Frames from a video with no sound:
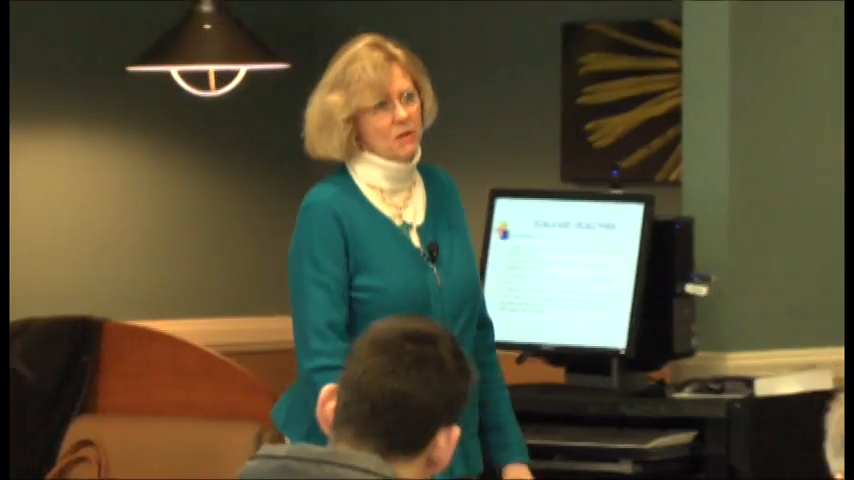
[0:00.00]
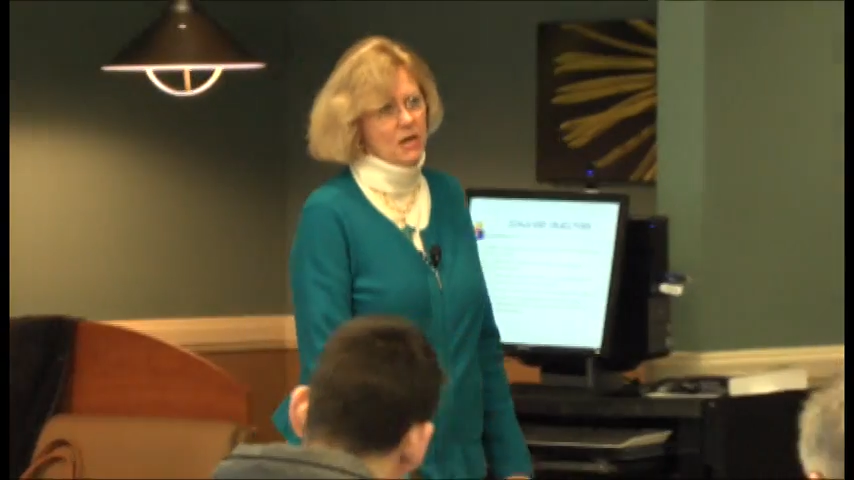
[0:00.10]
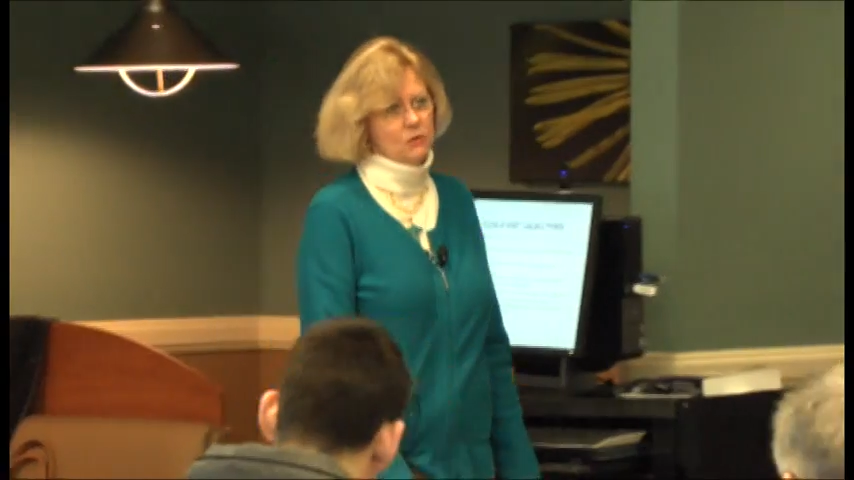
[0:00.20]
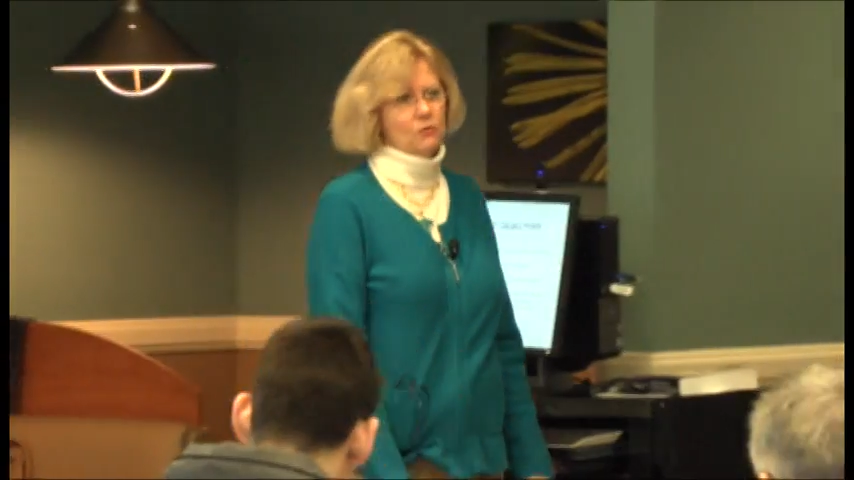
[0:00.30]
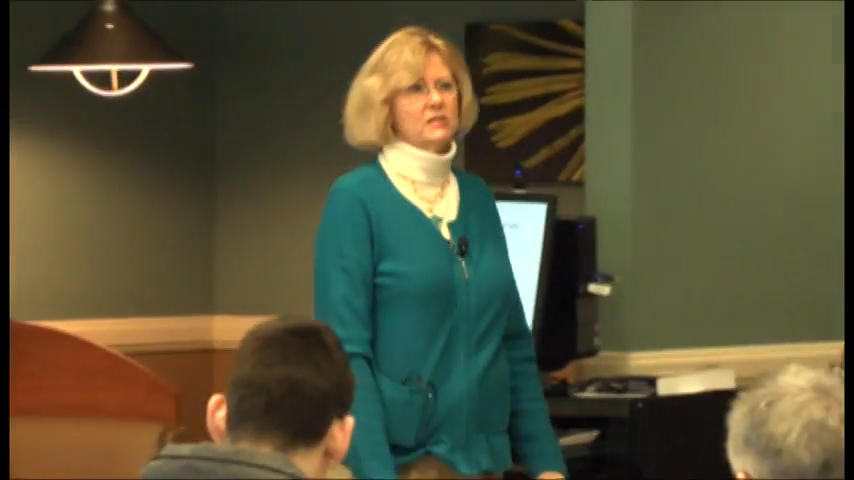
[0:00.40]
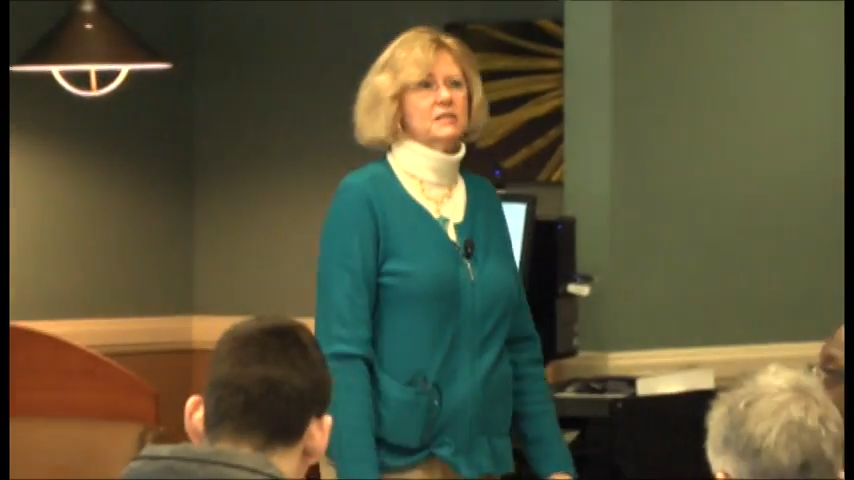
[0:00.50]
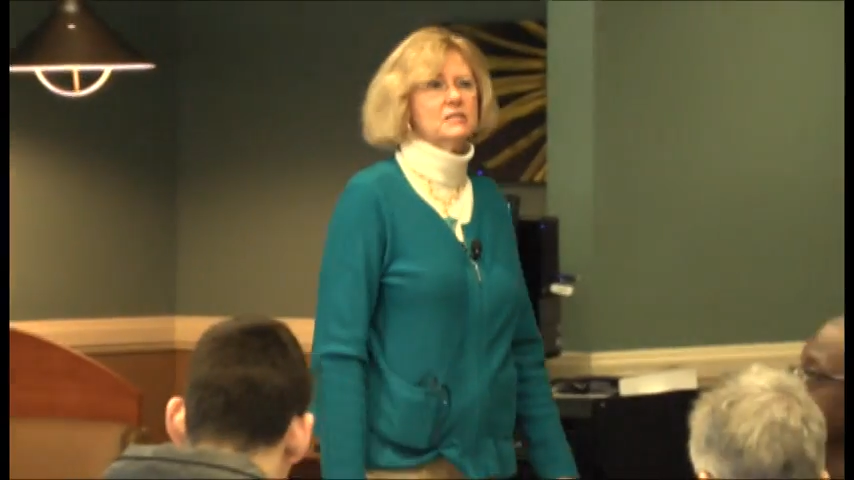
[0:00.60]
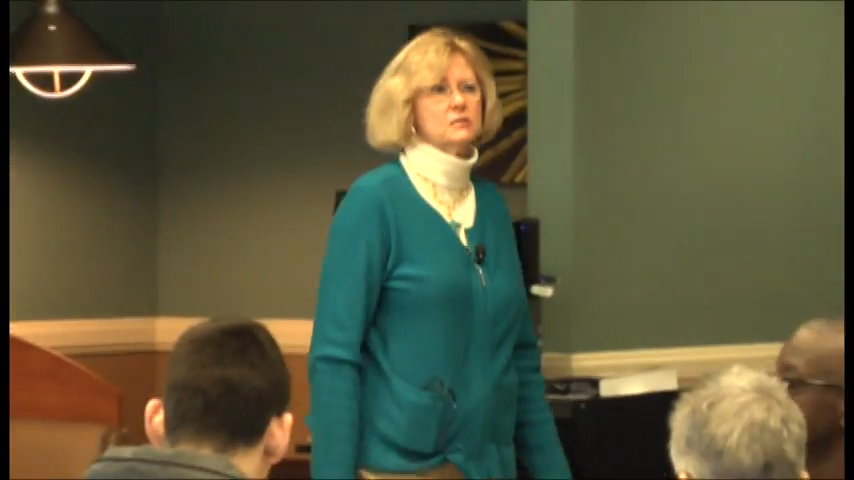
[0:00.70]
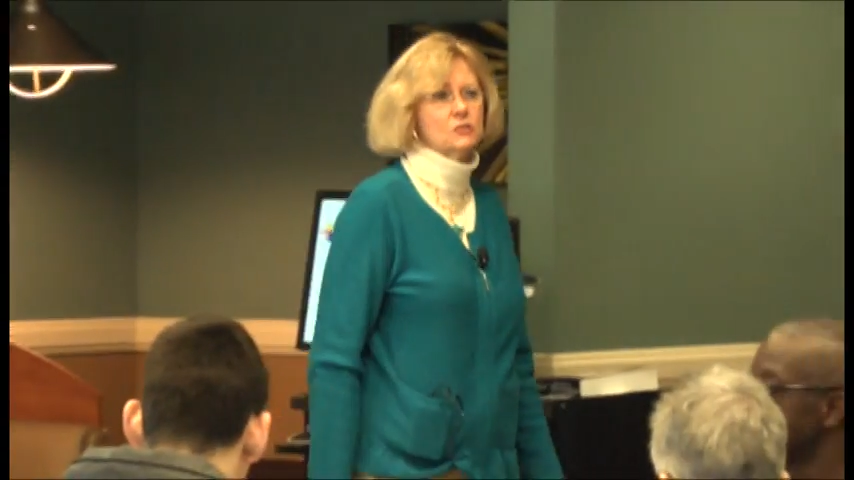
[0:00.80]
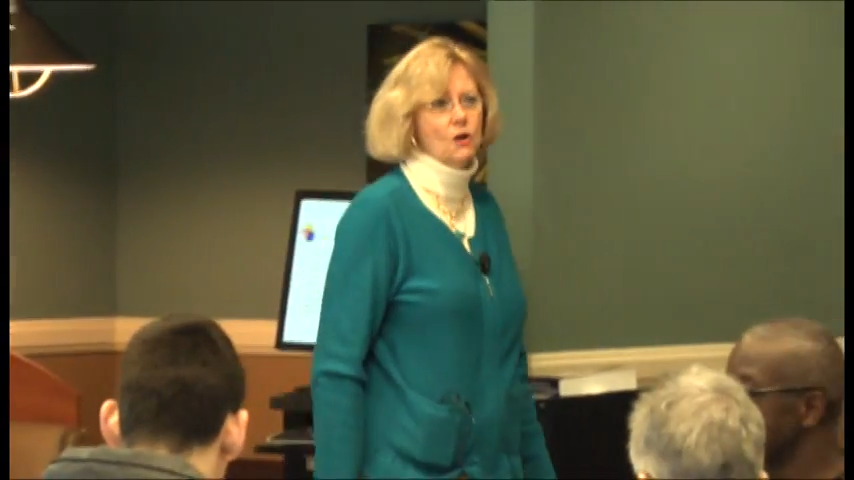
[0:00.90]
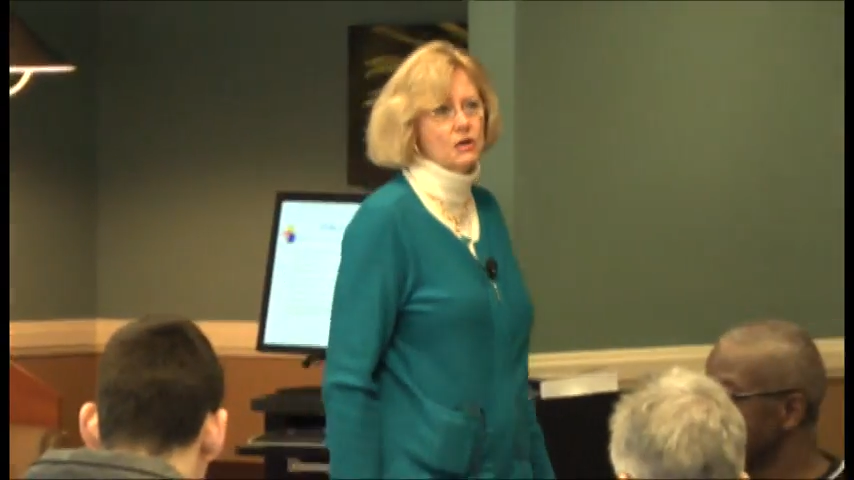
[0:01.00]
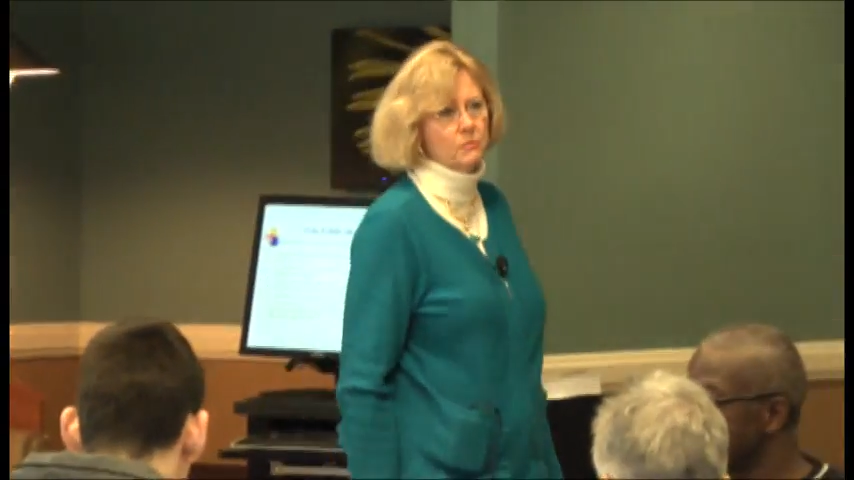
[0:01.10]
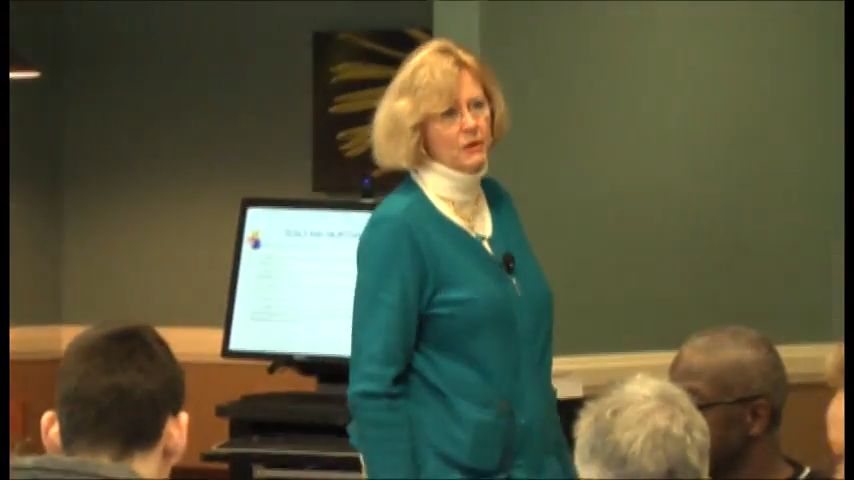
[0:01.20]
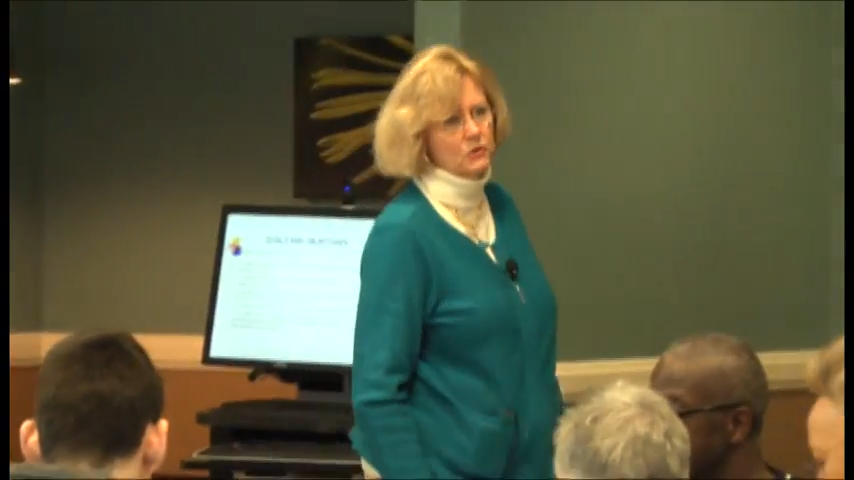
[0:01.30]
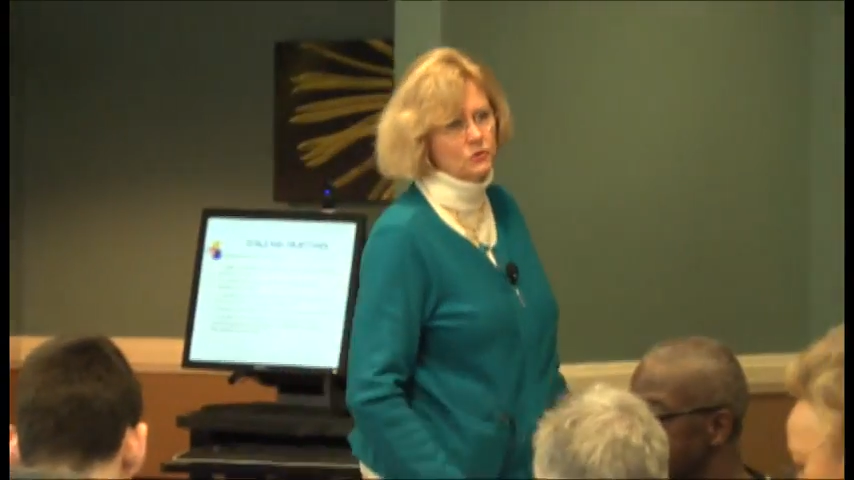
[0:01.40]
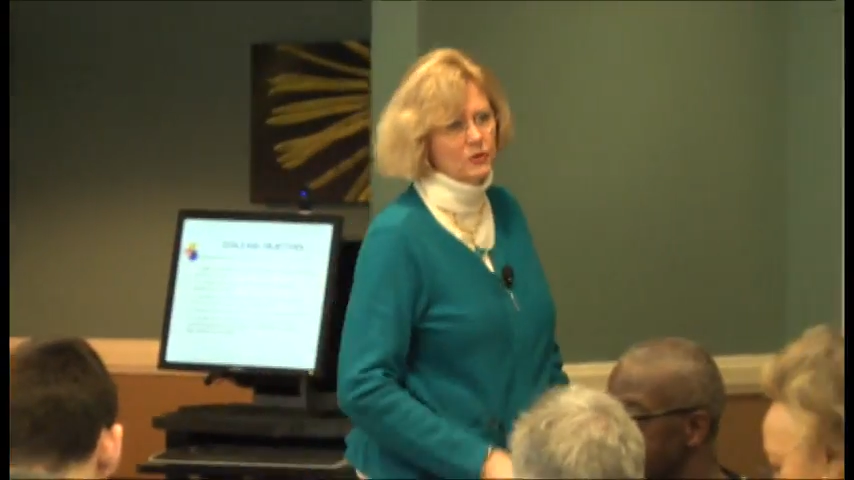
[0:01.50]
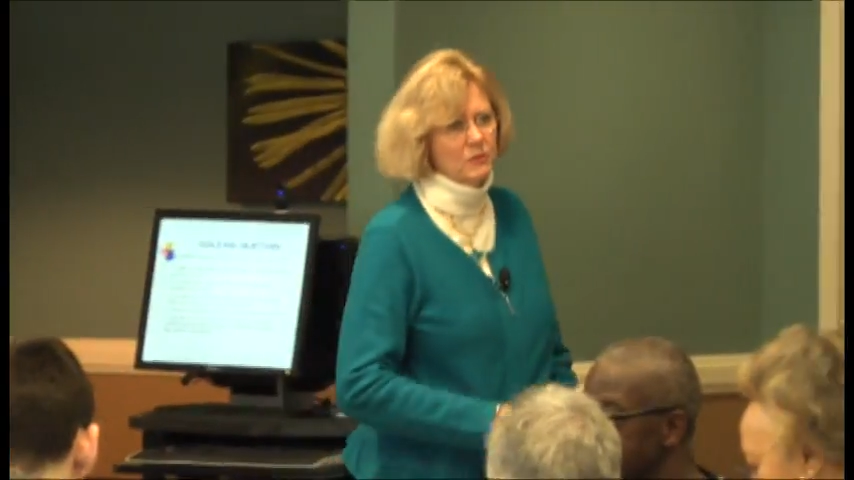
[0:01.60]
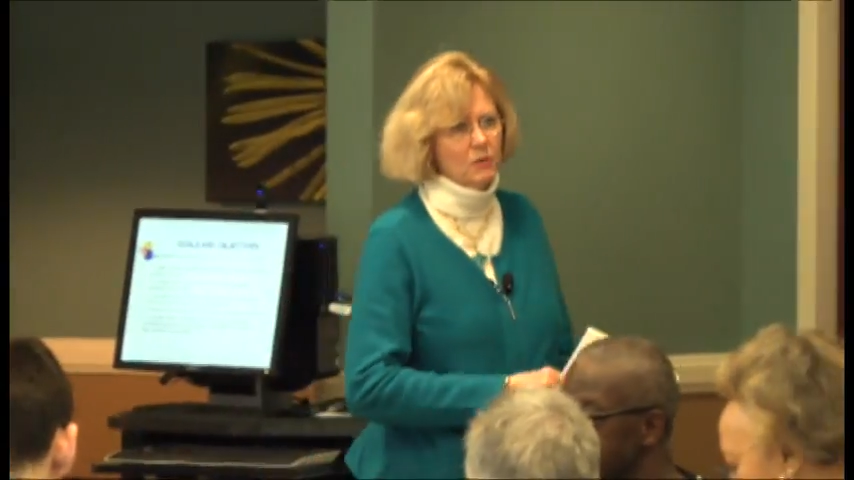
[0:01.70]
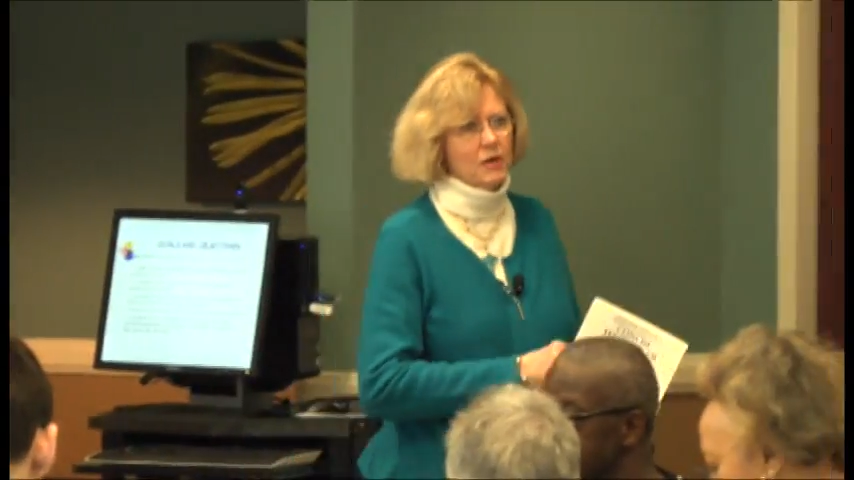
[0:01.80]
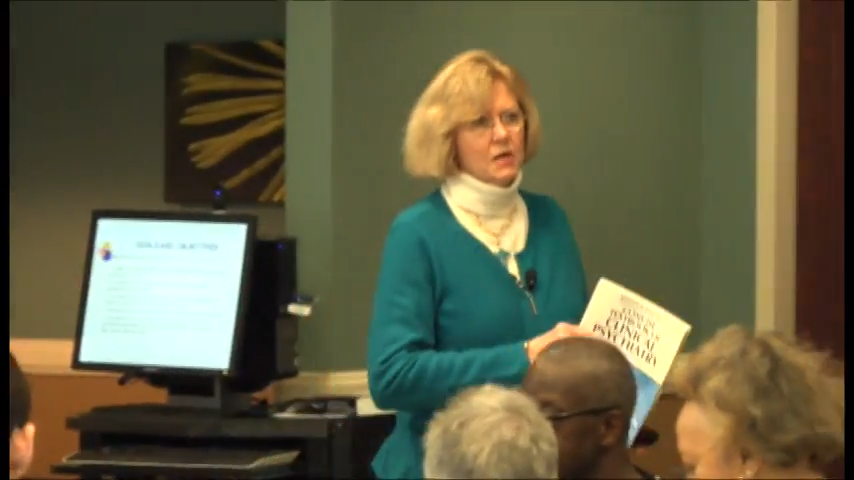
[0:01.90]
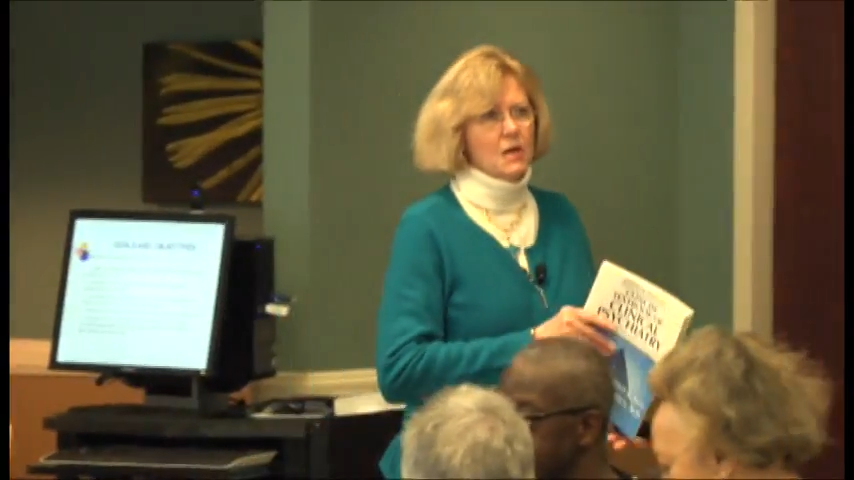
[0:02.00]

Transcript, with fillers: manual. It doesn't talk about treatment.